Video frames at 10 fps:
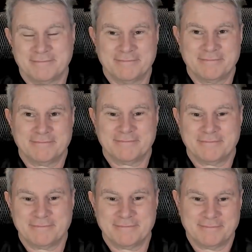
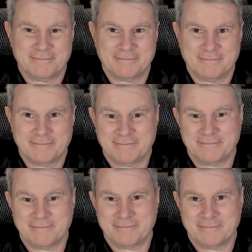
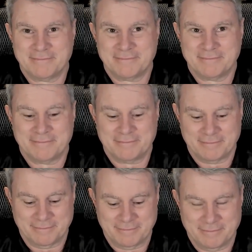
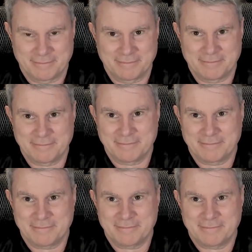
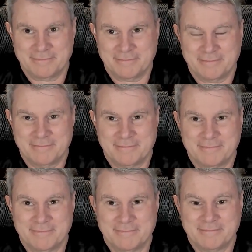
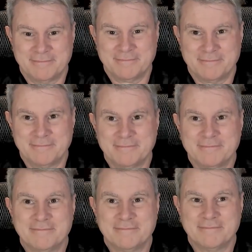
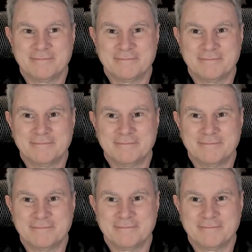
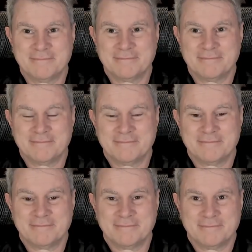
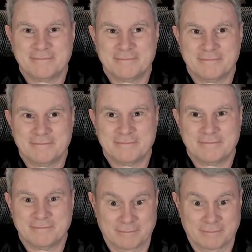(not speaking)